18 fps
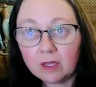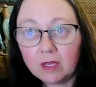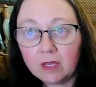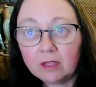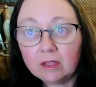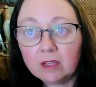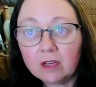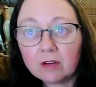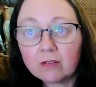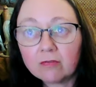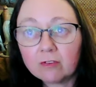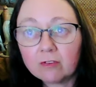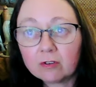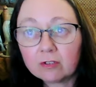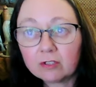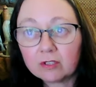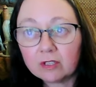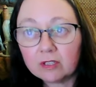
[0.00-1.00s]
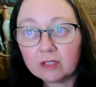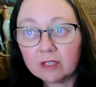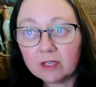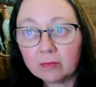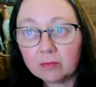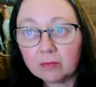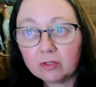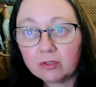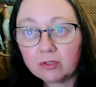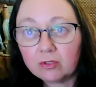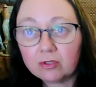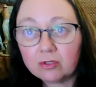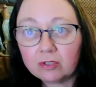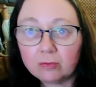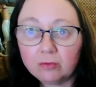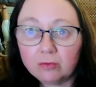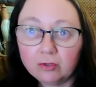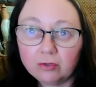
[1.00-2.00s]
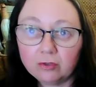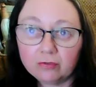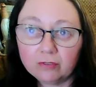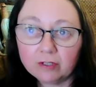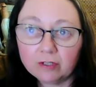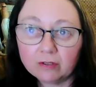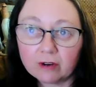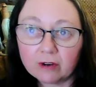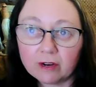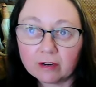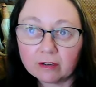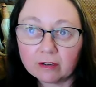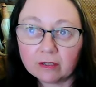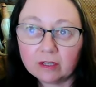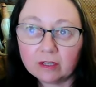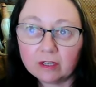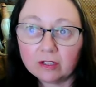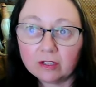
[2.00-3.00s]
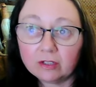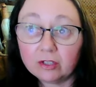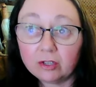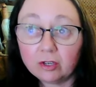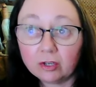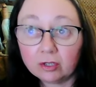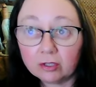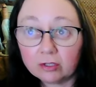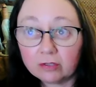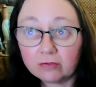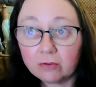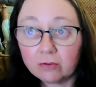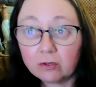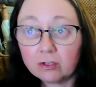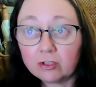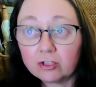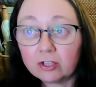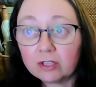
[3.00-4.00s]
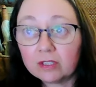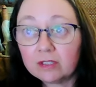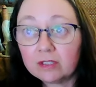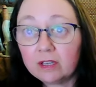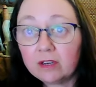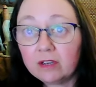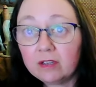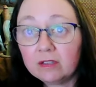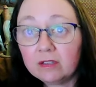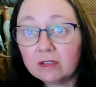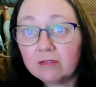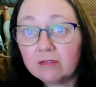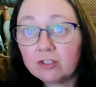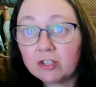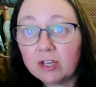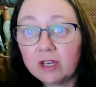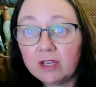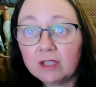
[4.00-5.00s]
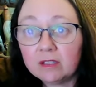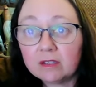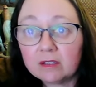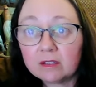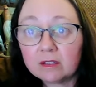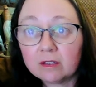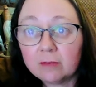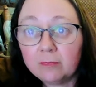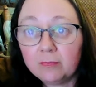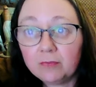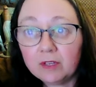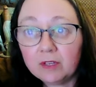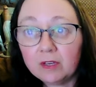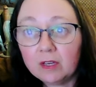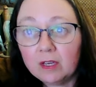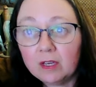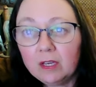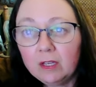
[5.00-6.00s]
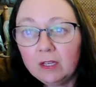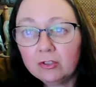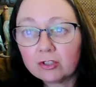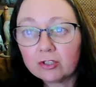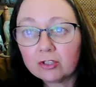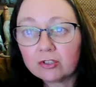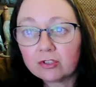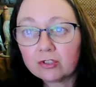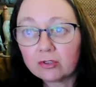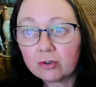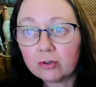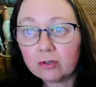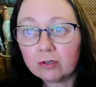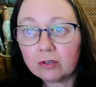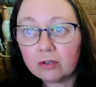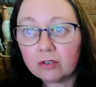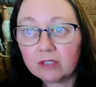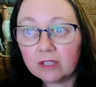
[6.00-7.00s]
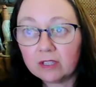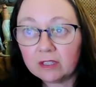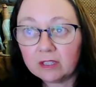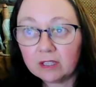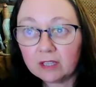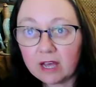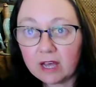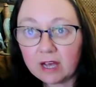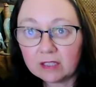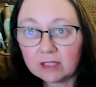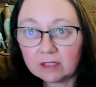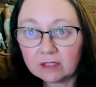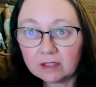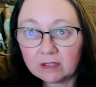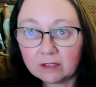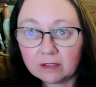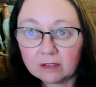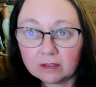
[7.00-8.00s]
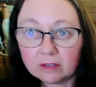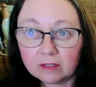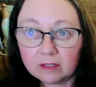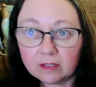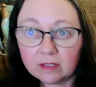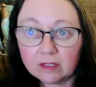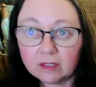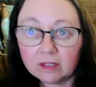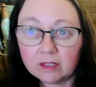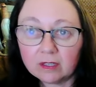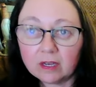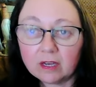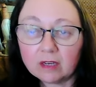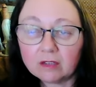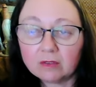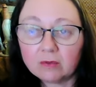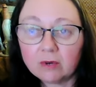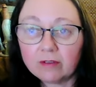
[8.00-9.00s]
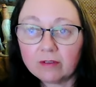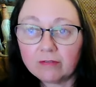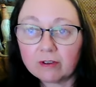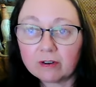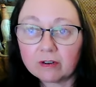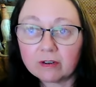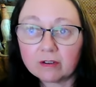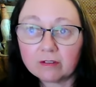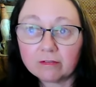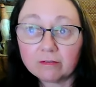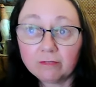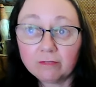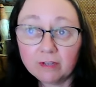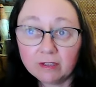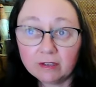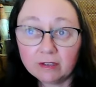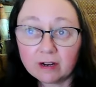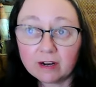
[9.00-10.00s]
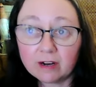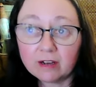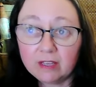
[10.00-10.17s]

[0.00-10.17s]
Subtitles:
In their first attempt to subdue Fenrir, the gods forge a series of chains, each stronger than the last. However, Fenrir